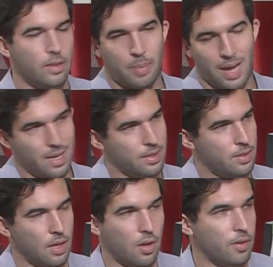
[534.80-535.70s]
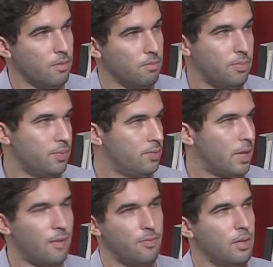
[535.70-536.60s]
the past. I don't know,
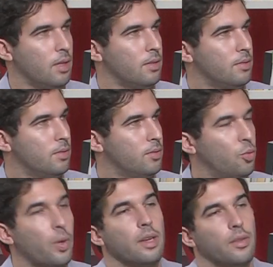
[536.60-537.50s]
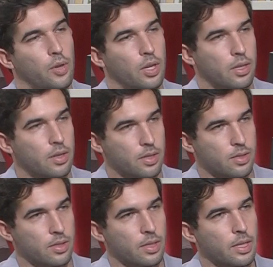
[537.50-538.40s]
20, 30
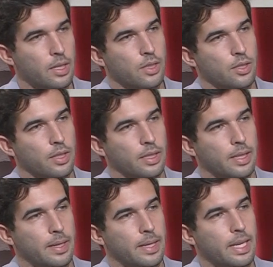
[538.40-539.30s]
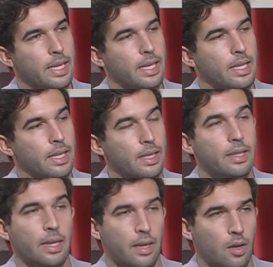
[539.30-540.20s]
years, something like that. He
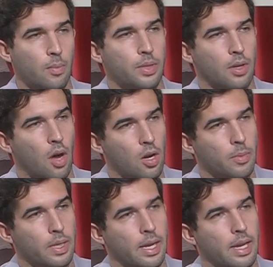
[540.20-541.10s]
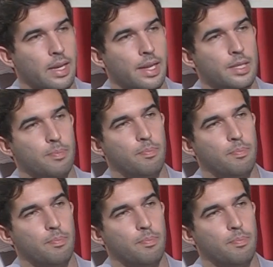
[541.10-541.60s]
did help the economy, and he's